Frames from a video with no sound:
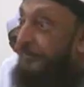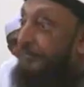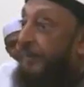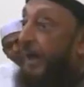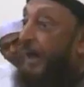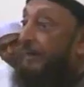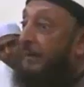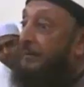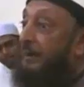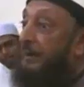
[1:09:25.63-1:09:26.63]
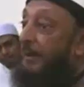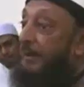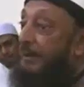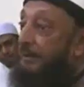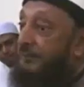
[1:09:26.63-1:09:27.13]
since Adam
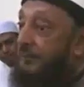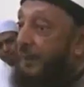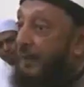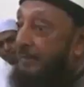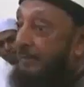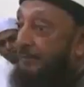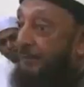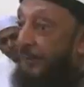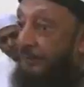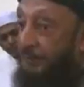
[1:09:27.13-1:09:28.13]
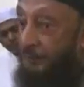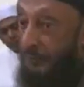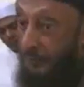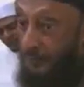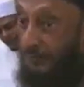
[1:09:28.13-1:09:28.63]
alayhi salam set foot
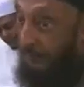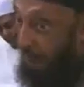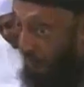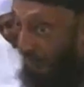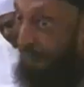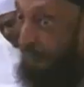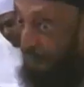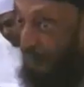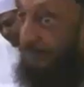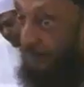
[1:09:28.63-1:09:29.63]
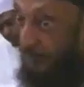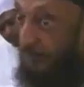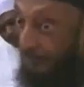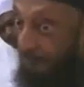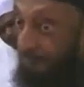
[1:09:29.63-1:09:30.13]
on earth, that's quite some time
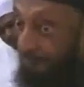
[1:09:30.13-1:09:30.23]
ago,